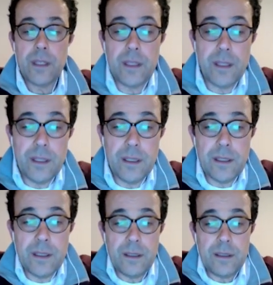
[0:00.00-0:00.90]

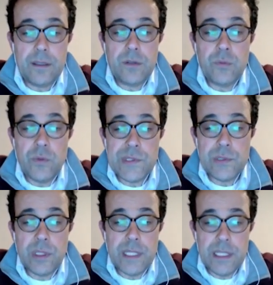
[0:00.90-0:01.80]
who was
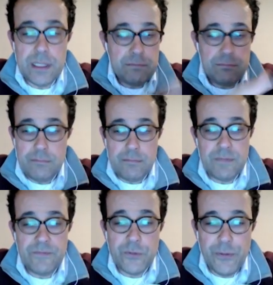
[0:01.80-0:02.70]
Sultan
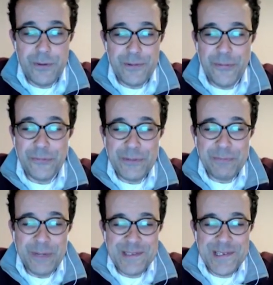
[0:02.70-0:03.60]
for the 3
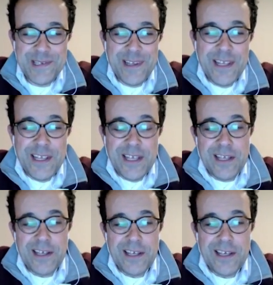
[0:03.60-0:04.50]
months,
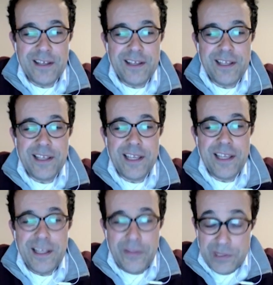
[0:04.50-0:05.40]

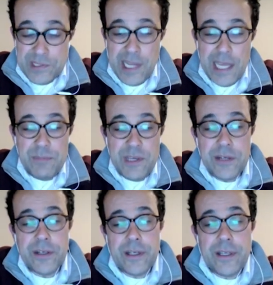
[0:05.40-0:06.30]
the same
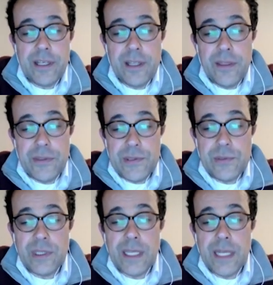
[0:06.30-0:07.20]
year
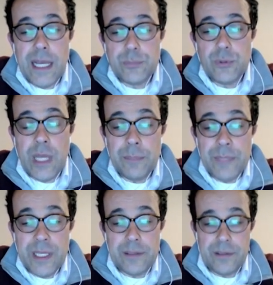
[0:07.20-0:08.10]
Sultan
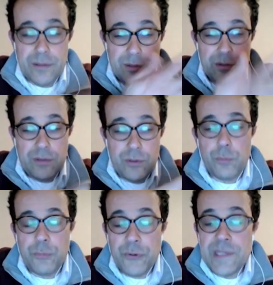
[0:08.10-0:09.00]
Abdul-Hamid,
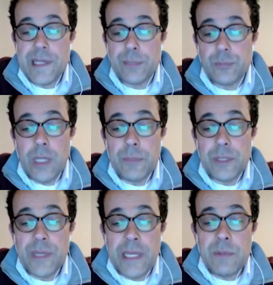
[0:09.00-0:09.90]
or Prince
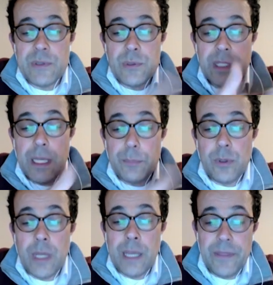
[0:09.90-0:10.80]
Abdul-Hamid, became Sultan
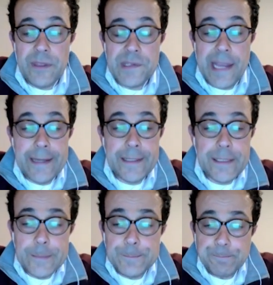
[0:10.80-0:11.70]
Abdul-Hamid II.